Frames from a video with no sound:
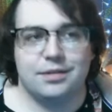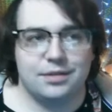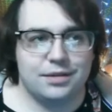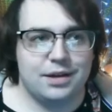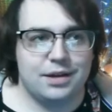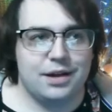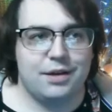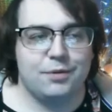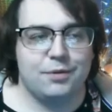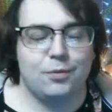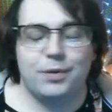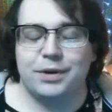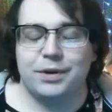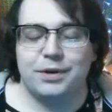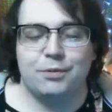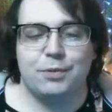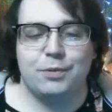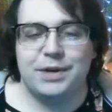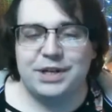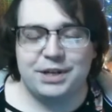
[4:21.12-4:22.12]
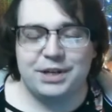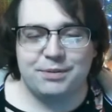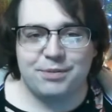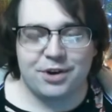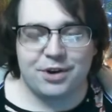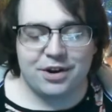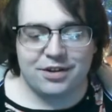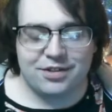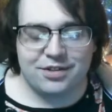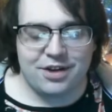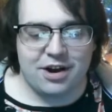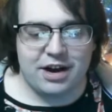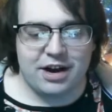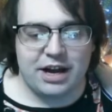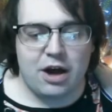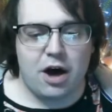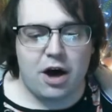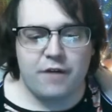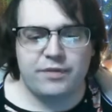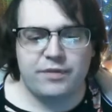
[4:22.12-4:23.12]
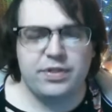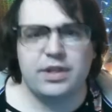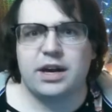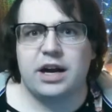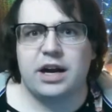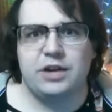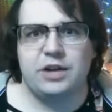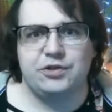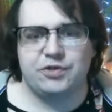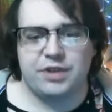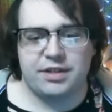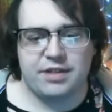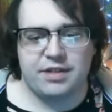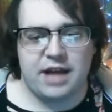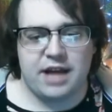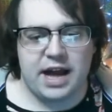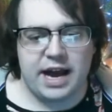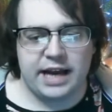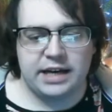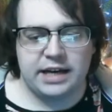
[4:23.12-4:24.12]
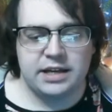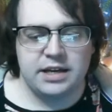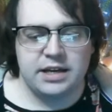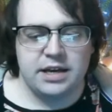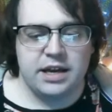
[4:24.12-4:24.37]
Windenburg, sorry, off in the countryside.